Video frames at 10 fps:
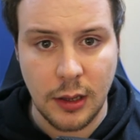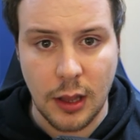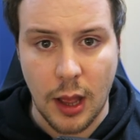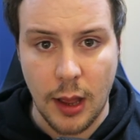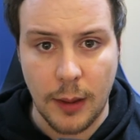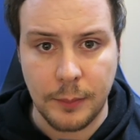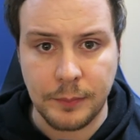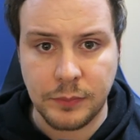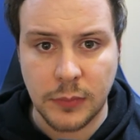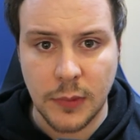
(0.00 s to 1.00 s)

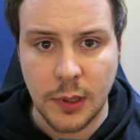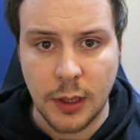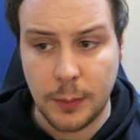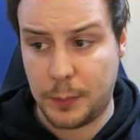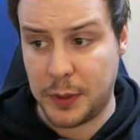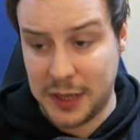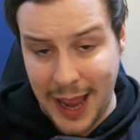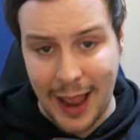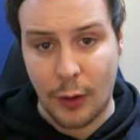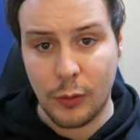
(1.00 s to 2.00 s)
But
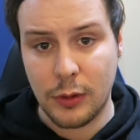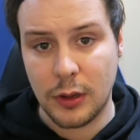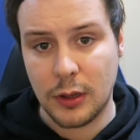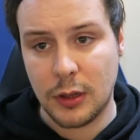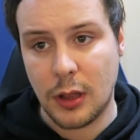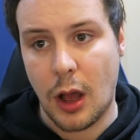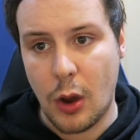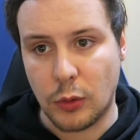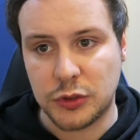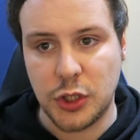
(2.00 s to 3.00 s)
now,
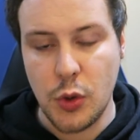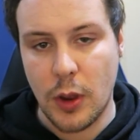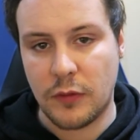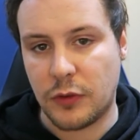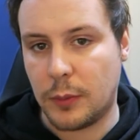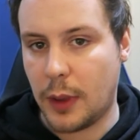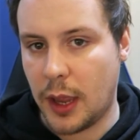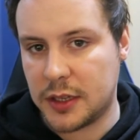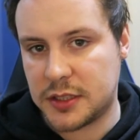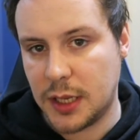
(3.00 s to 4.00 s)
oh, so you went from
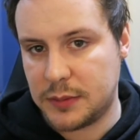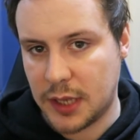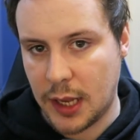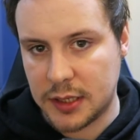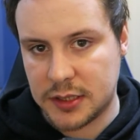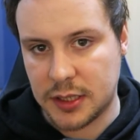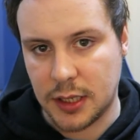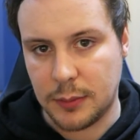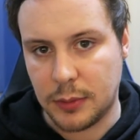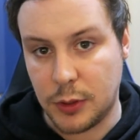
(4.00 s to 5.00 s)
X team to X
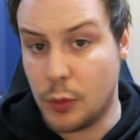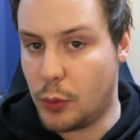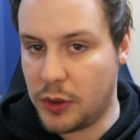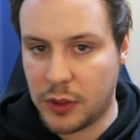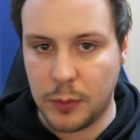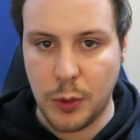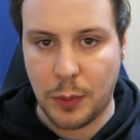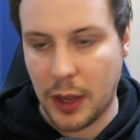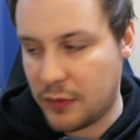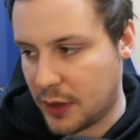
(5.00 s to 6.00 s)
team. You were with them, you
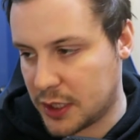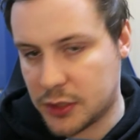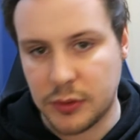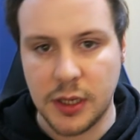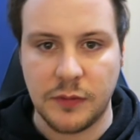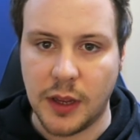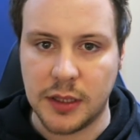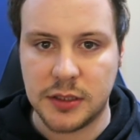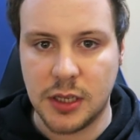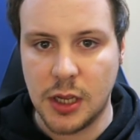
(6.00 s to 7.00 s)
played for the next 3
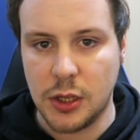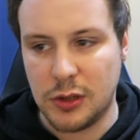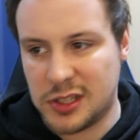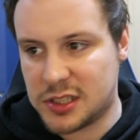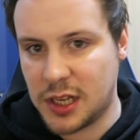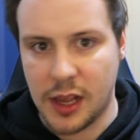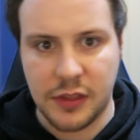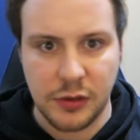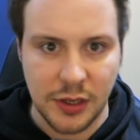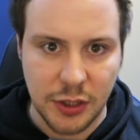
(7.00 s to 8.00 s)
events. You did
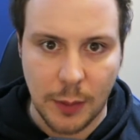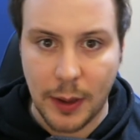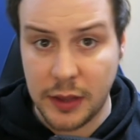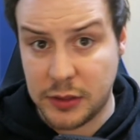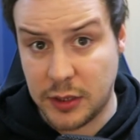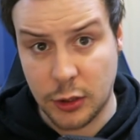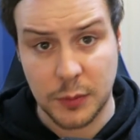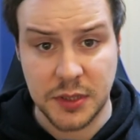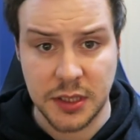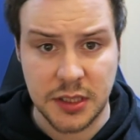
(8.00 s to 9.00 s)
6th, you did top 8th, you did
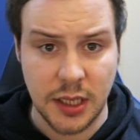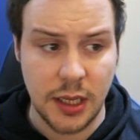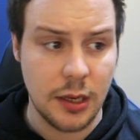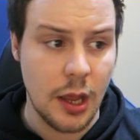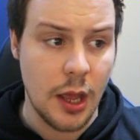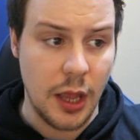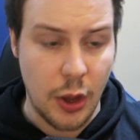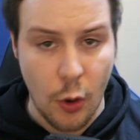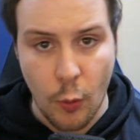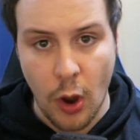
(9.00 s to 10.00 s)
top 16. It
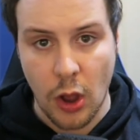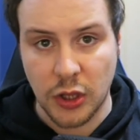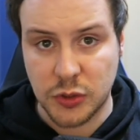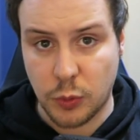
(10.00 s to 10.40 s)
got worse.